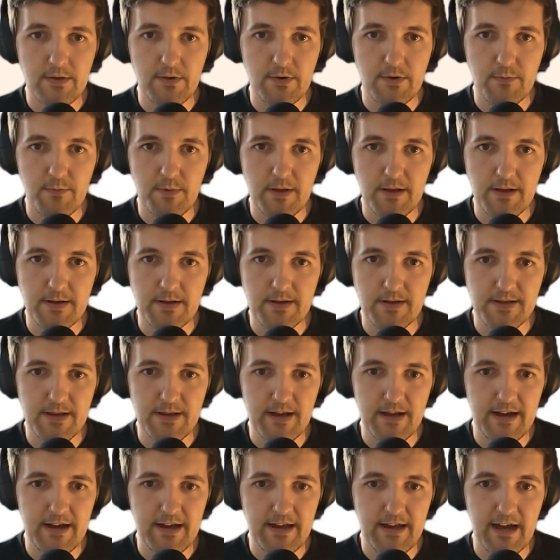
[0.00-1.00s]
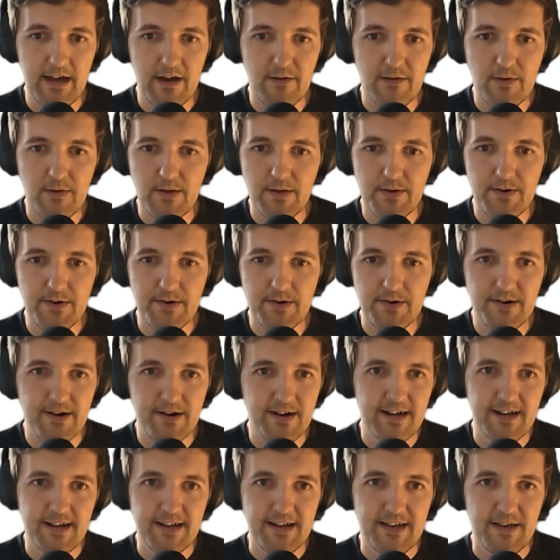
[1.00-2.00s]
because I have here,
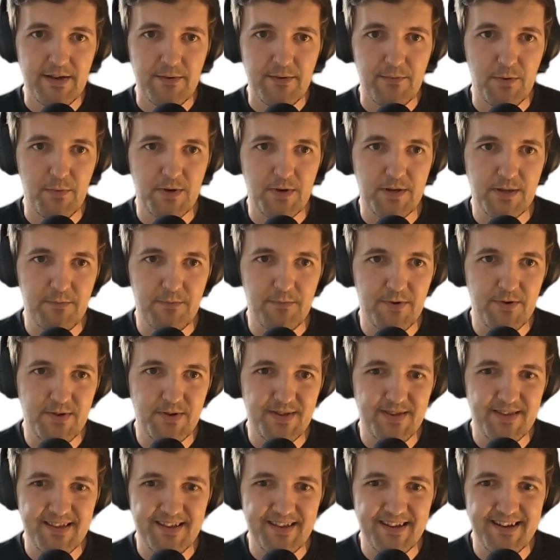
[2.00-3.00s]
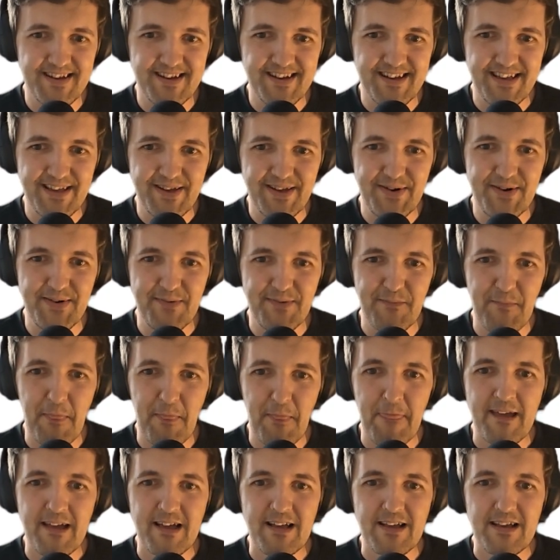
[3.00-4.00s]
what was the post here?
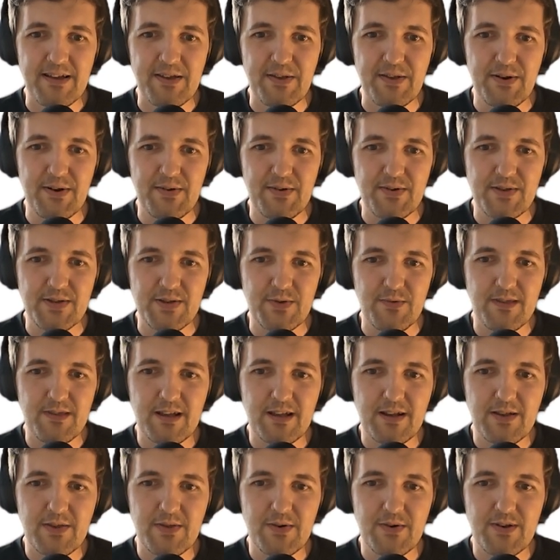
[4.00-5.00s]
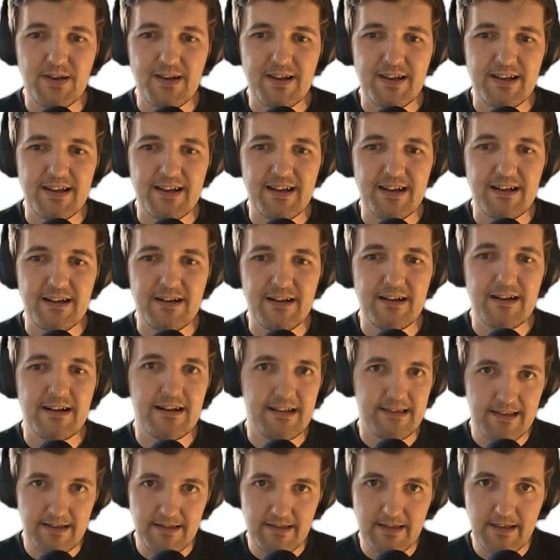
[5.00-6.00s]
So TikTok,
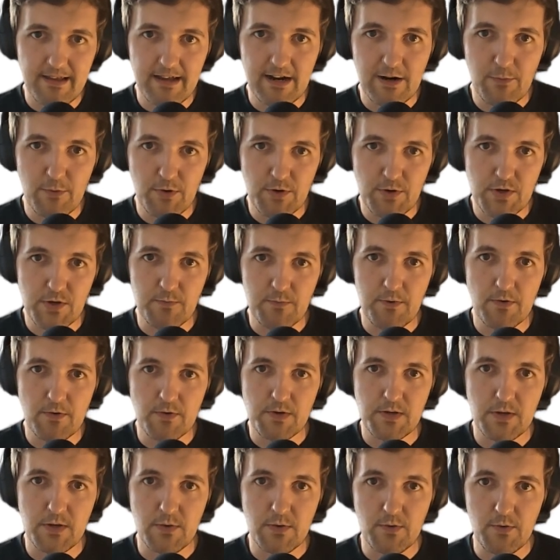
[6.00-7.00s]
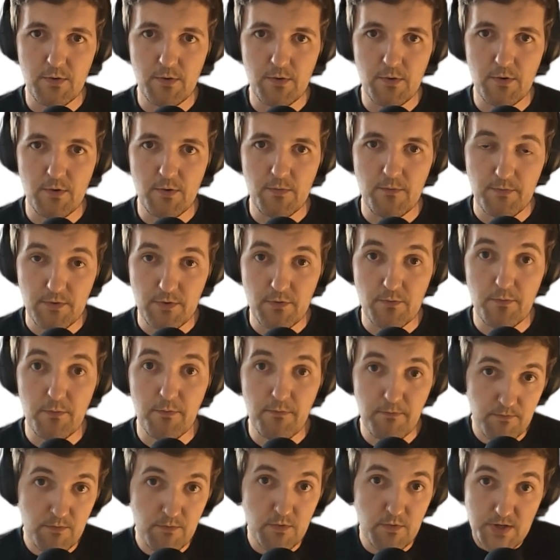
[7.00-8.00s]
the deal was supposed to
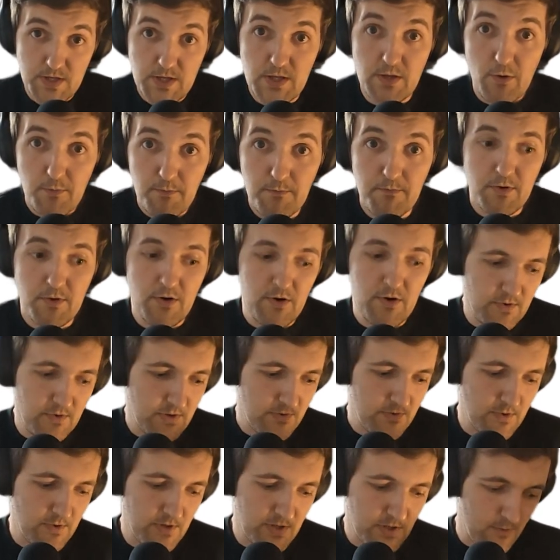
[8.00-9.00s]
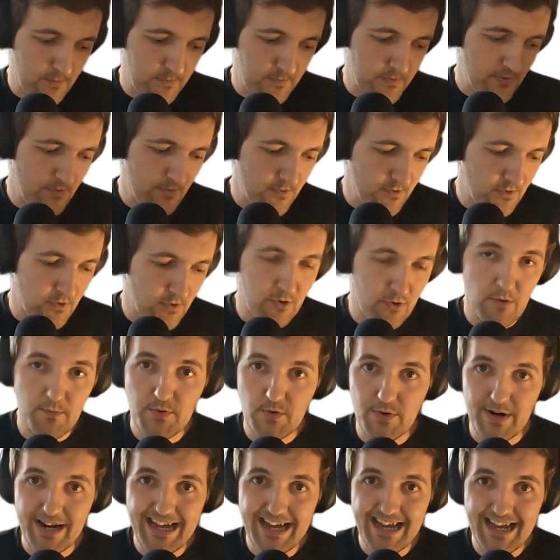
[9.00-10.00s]
stop, to come
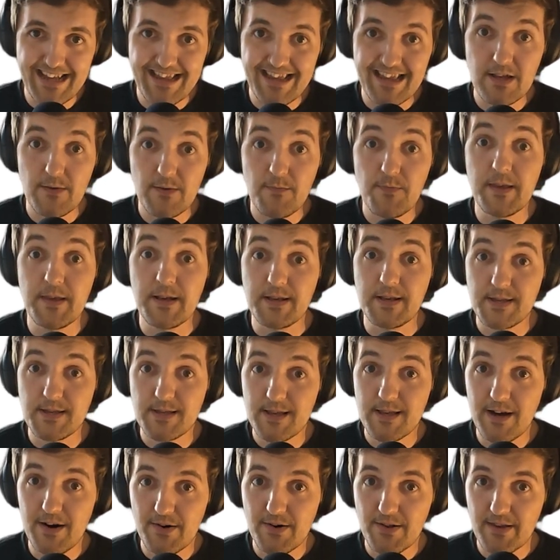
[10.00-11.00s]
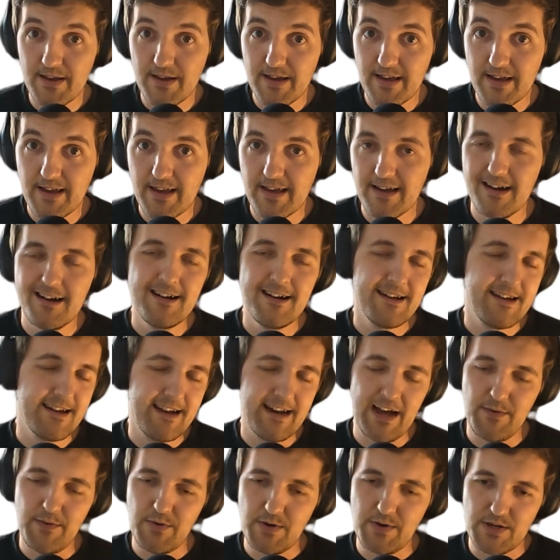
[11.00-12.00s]
to an end this Saturday, and
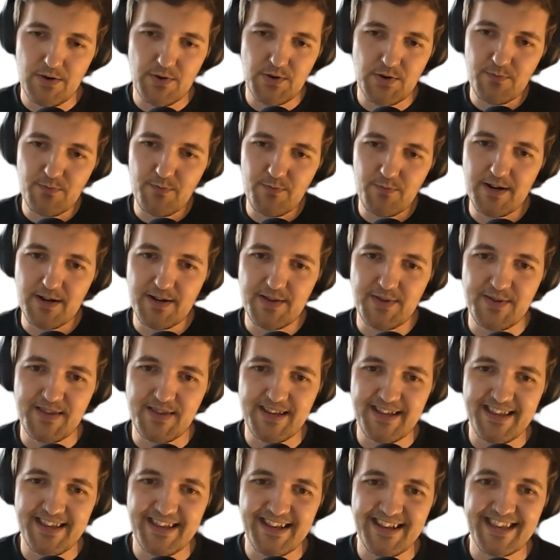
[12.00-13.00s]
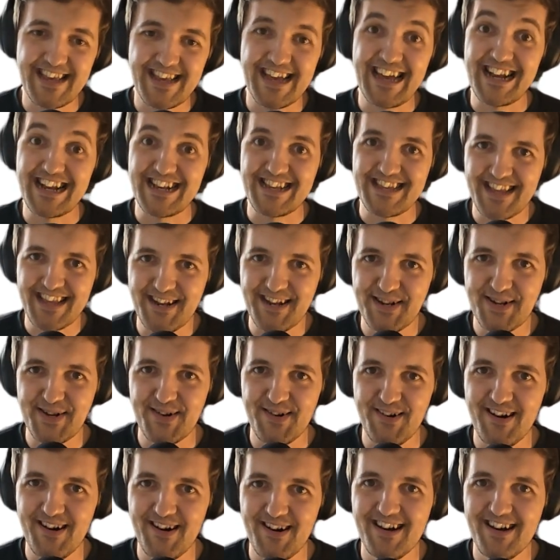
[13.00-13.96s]
I was not surprised to see this extension.